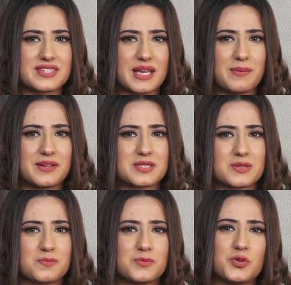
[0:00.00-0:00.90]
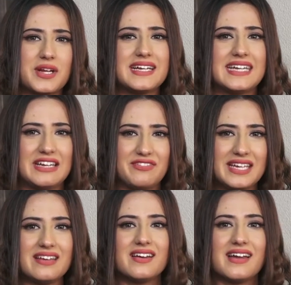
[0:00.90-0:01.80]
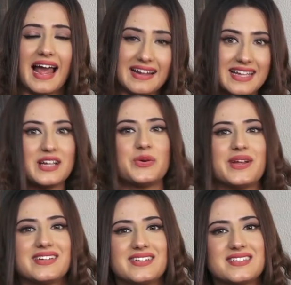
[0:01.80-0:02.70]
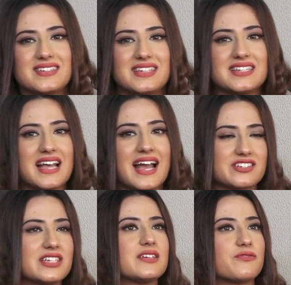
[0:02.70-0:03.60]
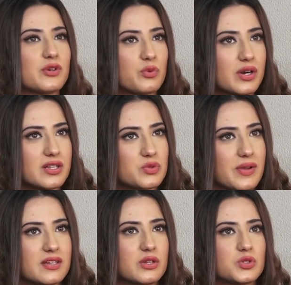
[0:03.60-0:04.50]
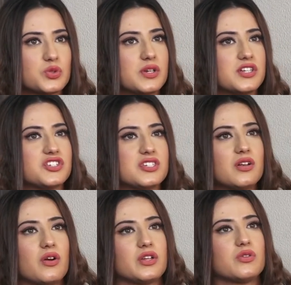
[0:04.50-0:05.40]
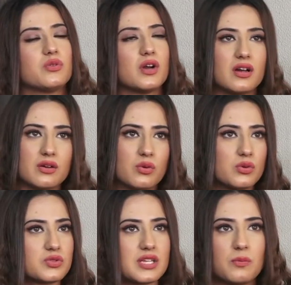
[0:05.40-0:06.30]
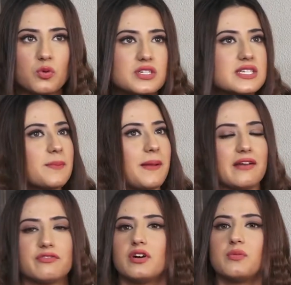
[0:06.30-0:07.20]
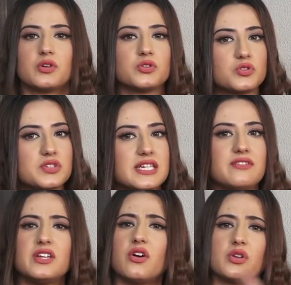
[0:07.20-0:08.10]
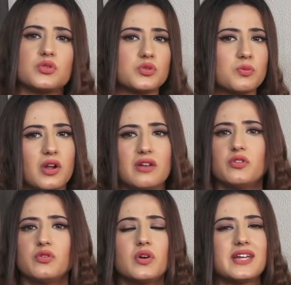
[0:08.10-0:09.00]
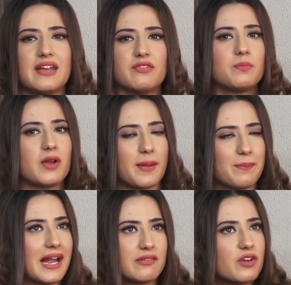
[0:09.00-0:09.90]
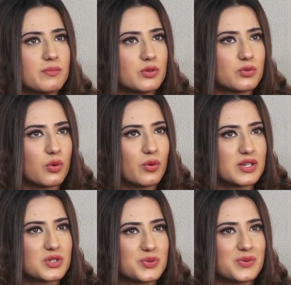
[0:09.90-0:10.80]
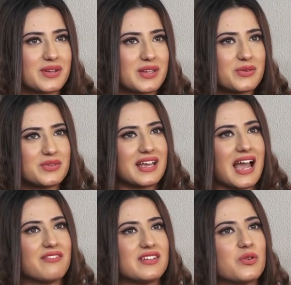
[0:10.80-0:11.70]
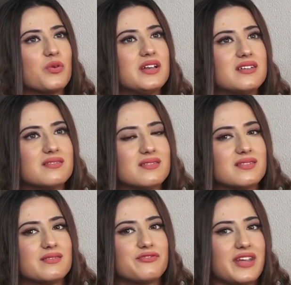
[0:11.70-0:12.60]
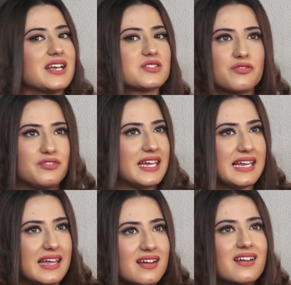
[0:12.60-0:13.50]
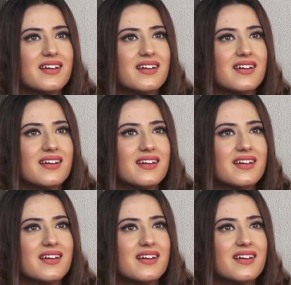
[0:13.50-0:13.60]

say, because doing TV and then doing this, these are actually different worlds. Whether you do digital or you go to some OTT platform or you do TV or you do Bollywood, whatever platform you go into, you know, they have their own ways of dealing